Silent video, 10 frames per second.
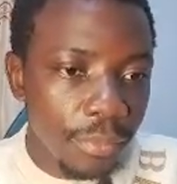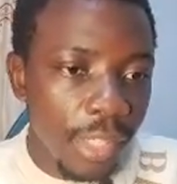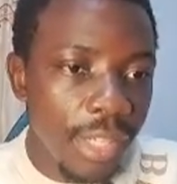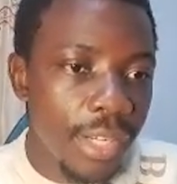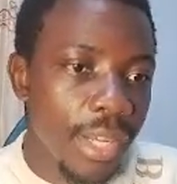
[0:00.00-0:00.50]

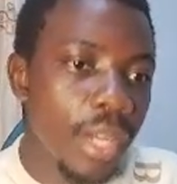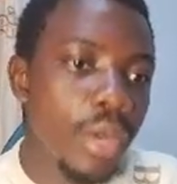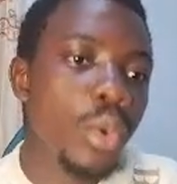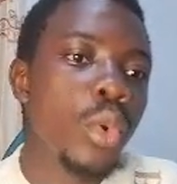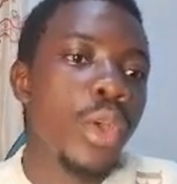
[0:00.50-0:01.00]
Now,
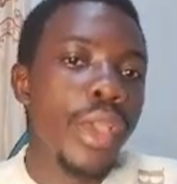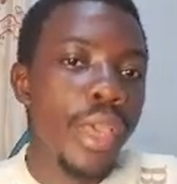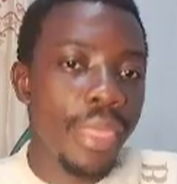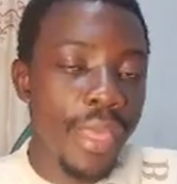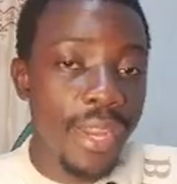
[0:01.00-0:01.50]

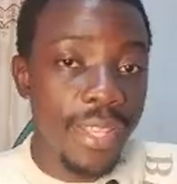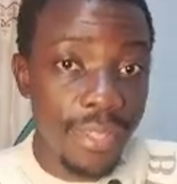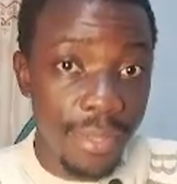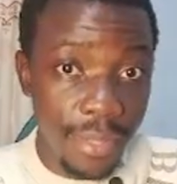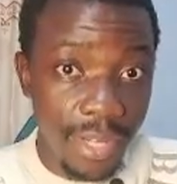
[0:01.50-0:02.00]
that is
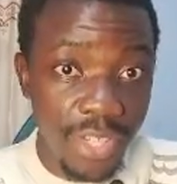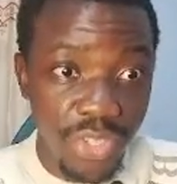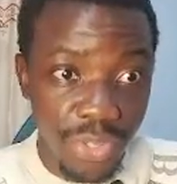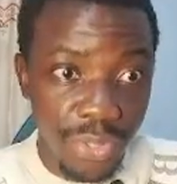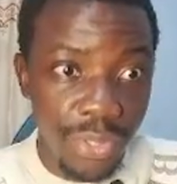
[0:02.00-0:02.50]
the
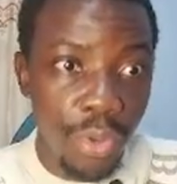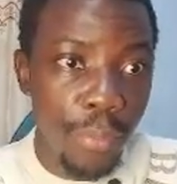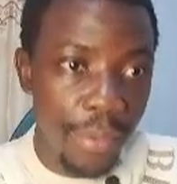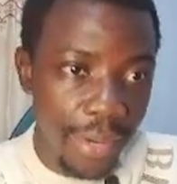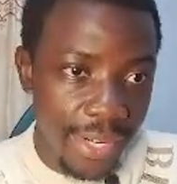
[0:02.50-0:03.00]
additional
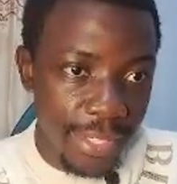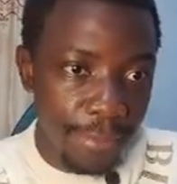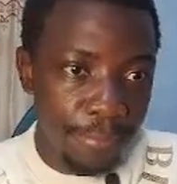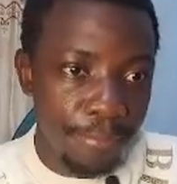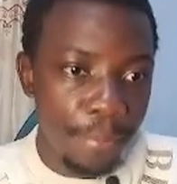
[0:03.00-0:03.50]
operator.
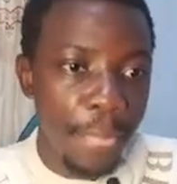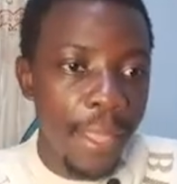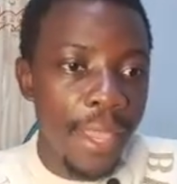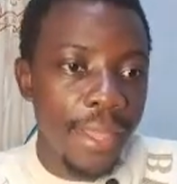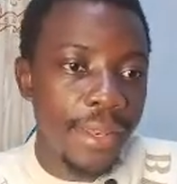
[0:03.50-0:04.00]

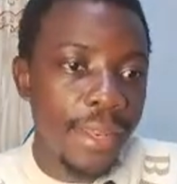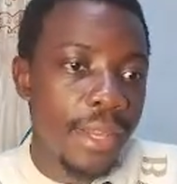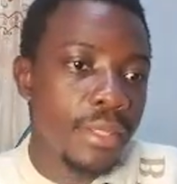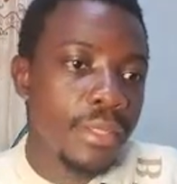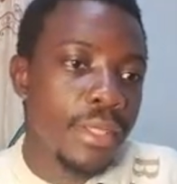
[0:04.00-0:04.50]
Now,
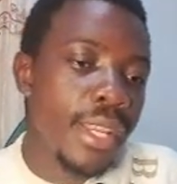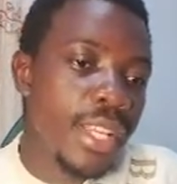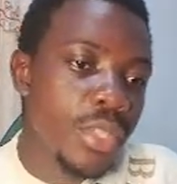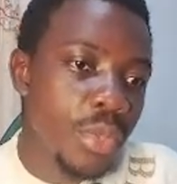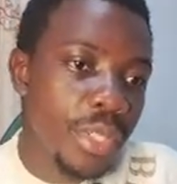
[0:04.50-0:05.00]
the next
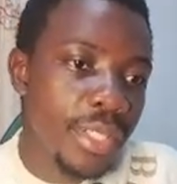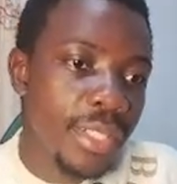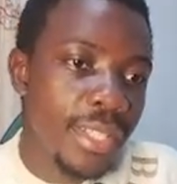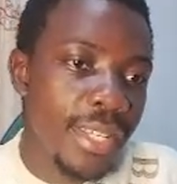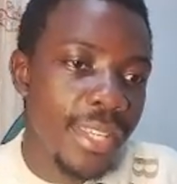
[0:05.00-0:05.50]
one
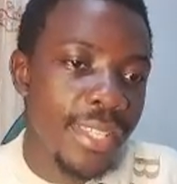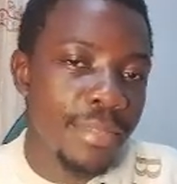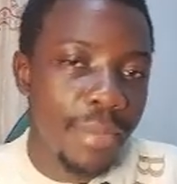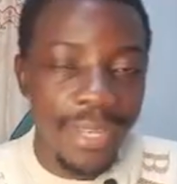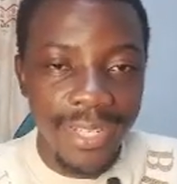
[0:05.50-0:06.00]
is
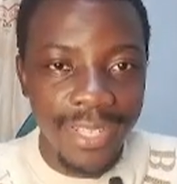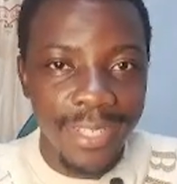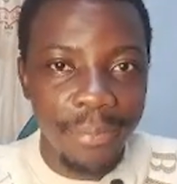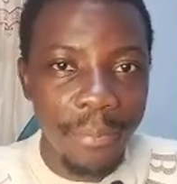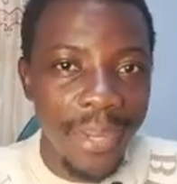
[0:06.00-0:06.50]
minus.
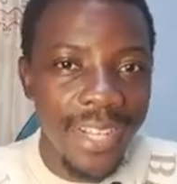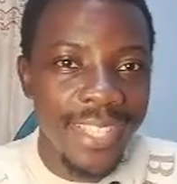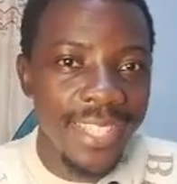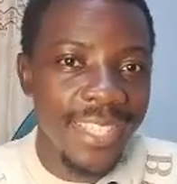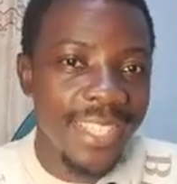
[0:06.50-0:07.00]
Minus
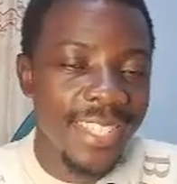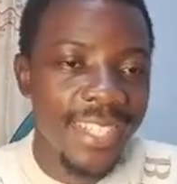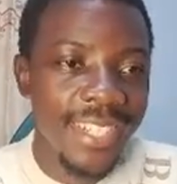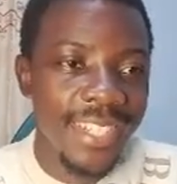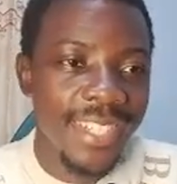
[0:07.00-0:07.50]
is it
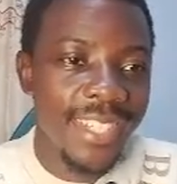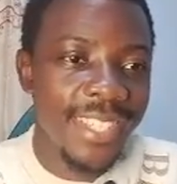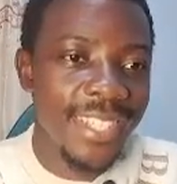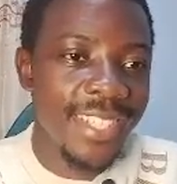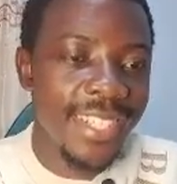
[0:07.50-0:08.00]
just
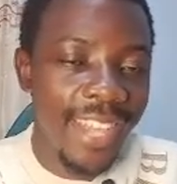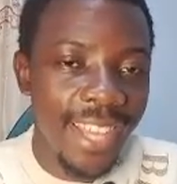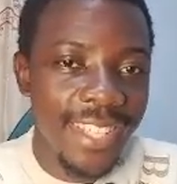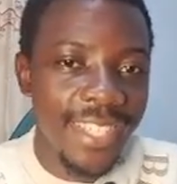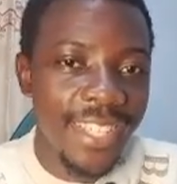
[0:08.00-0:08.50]

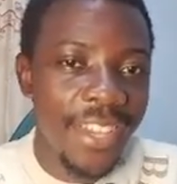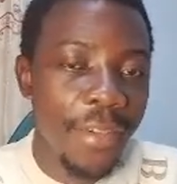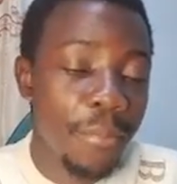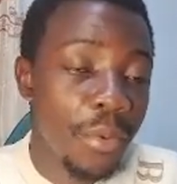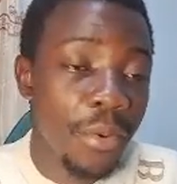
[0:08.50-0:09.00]
does
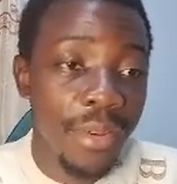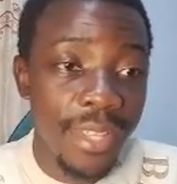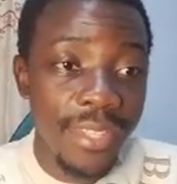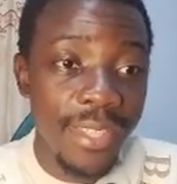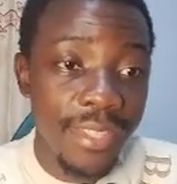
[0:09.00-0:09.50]
more or less
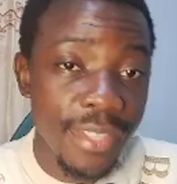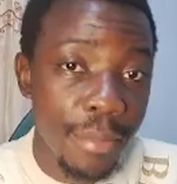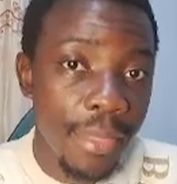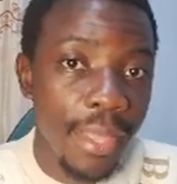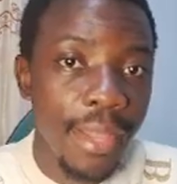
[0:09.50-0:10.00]
the same
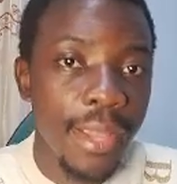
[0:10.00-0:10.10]
thing.